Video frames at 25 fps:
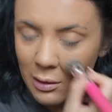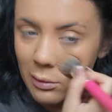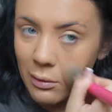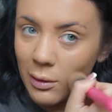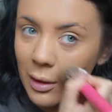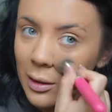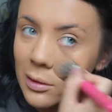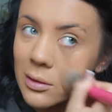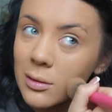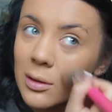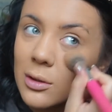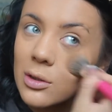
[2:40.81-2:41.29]

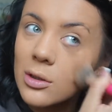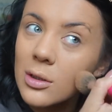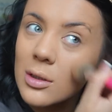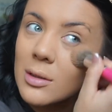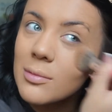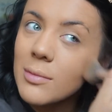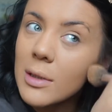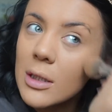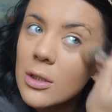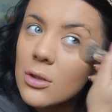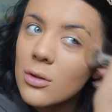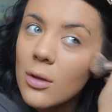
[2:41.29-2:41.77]
Right, so just
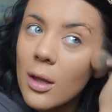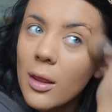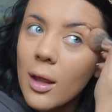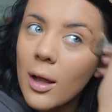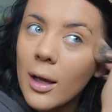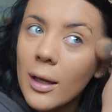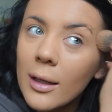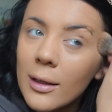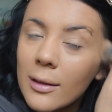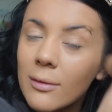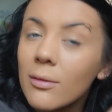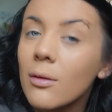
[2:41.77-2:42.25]
make sure
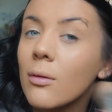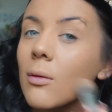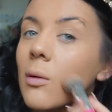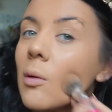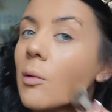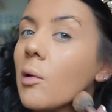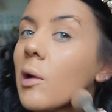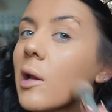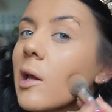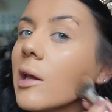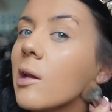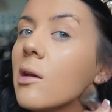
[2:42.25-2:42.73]
that is
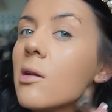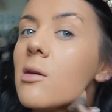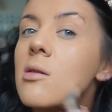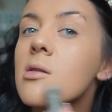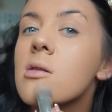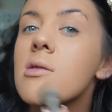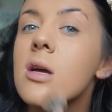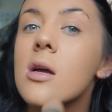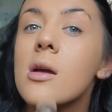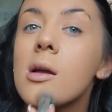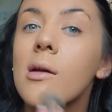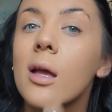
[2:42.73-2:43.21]
all in.
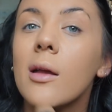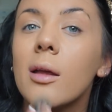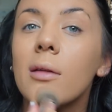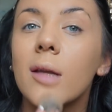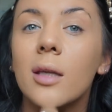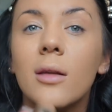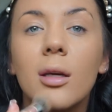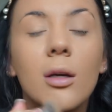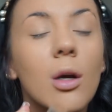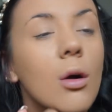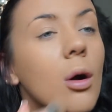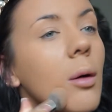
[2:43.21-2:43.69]
And
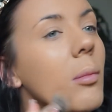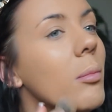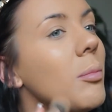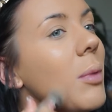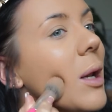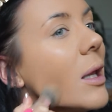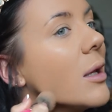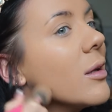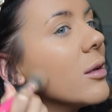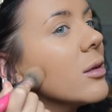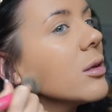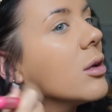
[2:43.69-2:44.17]
you can't
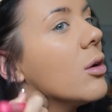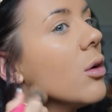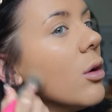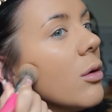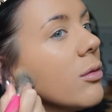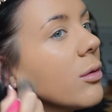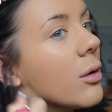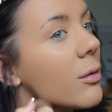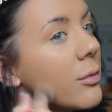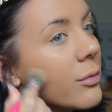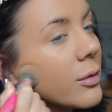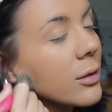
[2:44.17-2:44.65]
blend enough,
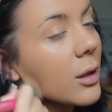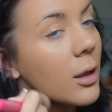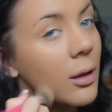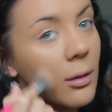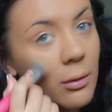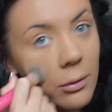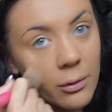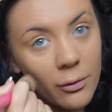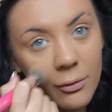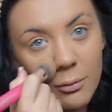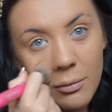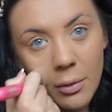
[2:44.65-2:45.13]
I feel like,
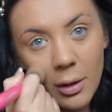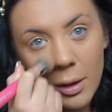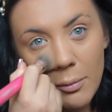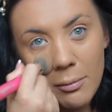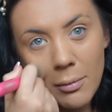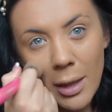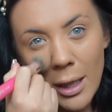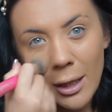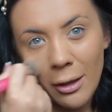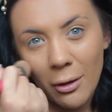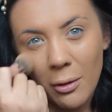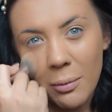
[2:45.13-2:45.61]
with
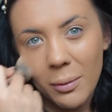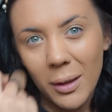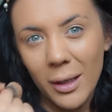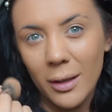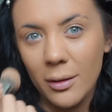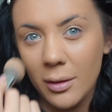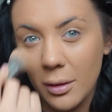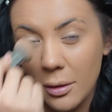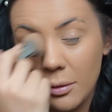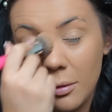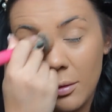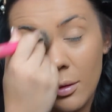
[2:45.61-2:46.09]
makeup, can
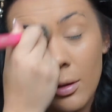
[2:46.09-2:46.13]
you?